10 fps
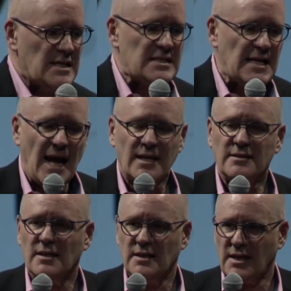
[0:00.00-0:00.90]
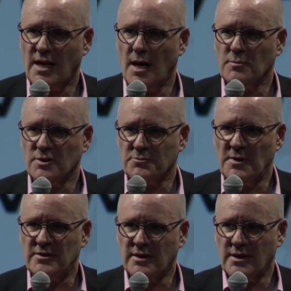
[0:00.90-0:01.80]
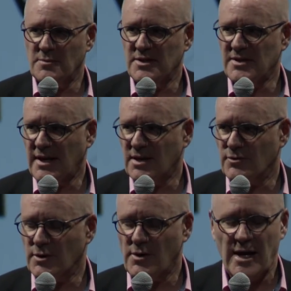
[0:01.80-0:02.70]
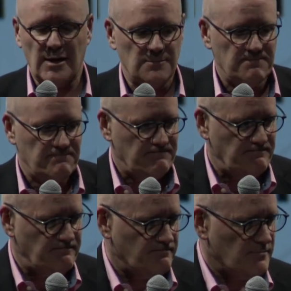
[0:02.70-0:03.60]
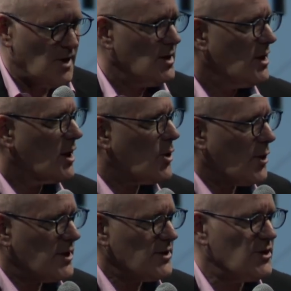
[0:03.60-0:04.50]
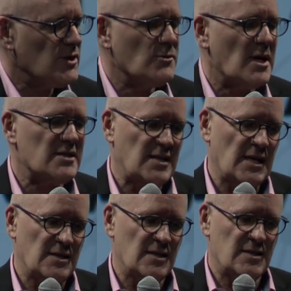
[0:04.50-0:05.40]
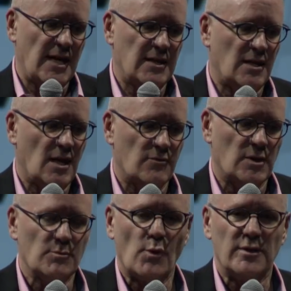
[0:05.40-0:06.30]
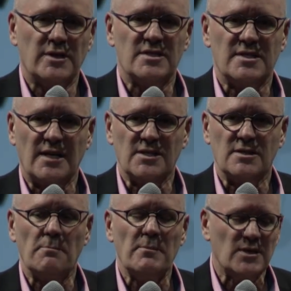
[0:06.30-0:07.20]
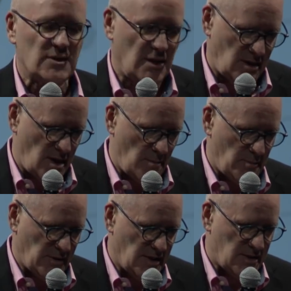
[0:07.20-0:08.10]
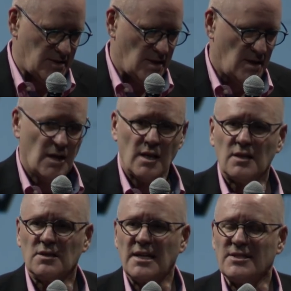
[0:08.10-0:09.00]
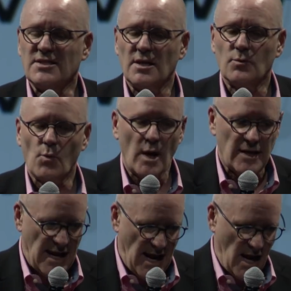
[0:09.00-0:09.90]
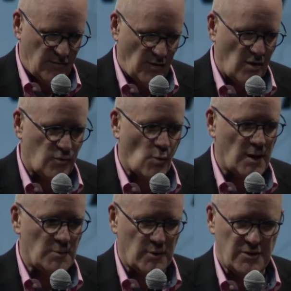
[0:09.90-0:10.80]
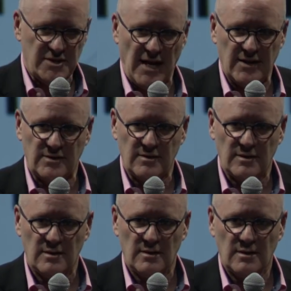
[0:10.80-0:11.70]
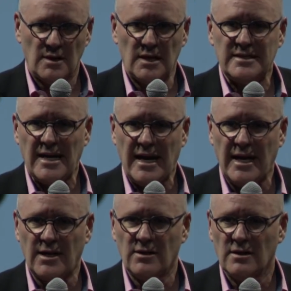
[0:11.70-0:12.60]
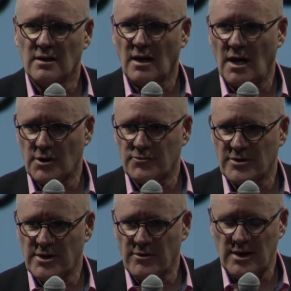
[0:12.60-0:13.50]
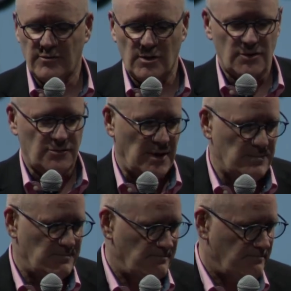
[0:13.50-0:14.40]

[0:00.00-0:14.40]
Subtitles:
is not an accomplishment that can be taken for granted. According to US Census data covering more than 6 million companies, less than 0.5% attain a 100-year anniversary.